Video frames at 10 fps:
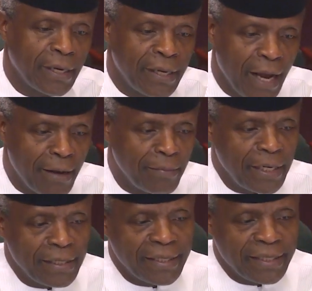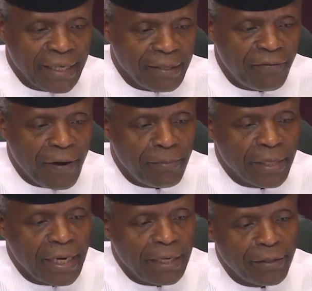garments, steel
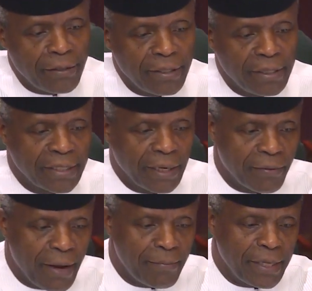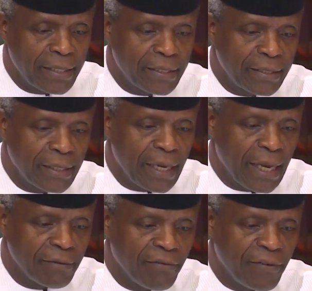fabrication, ceramics,
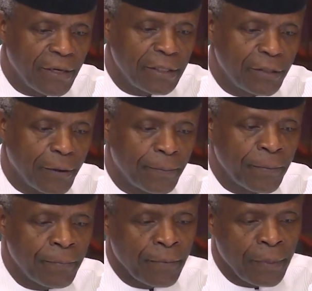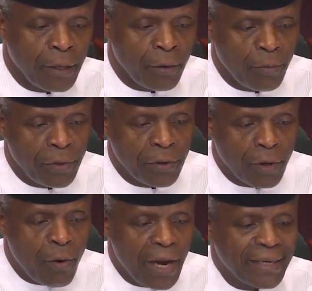and furniture, with the
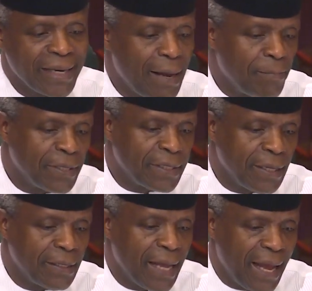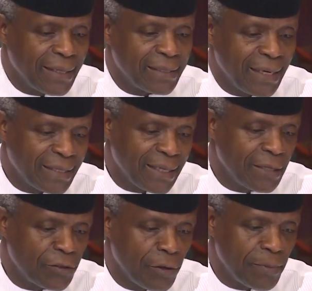required capital and
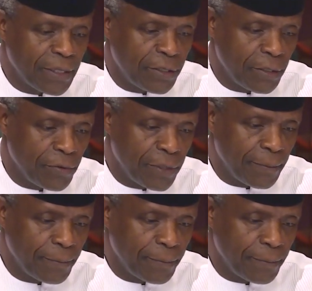essential machinery.